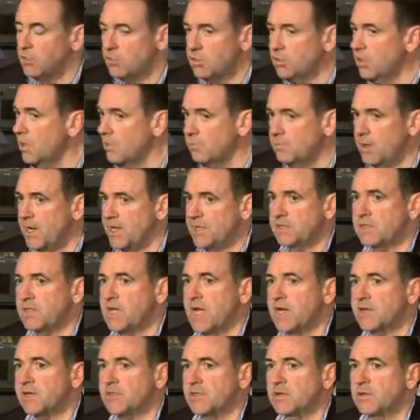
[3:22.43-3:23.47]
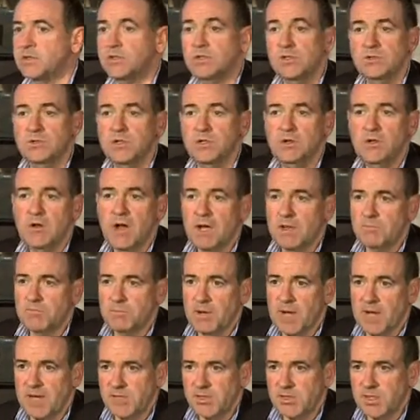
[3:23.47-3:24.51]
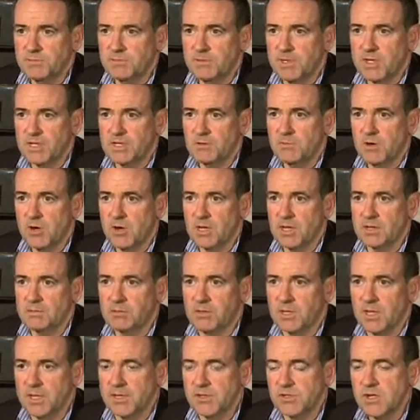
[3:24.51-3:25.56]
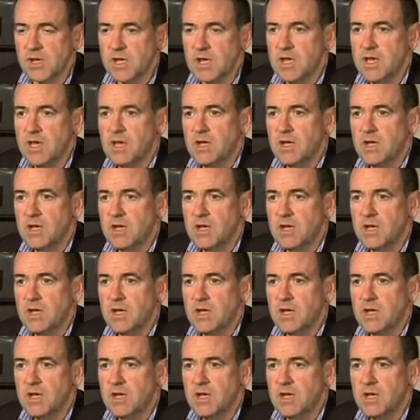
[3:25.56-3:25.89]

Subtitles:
You don't pay the tax on it until you go out and buy something in the marketplace.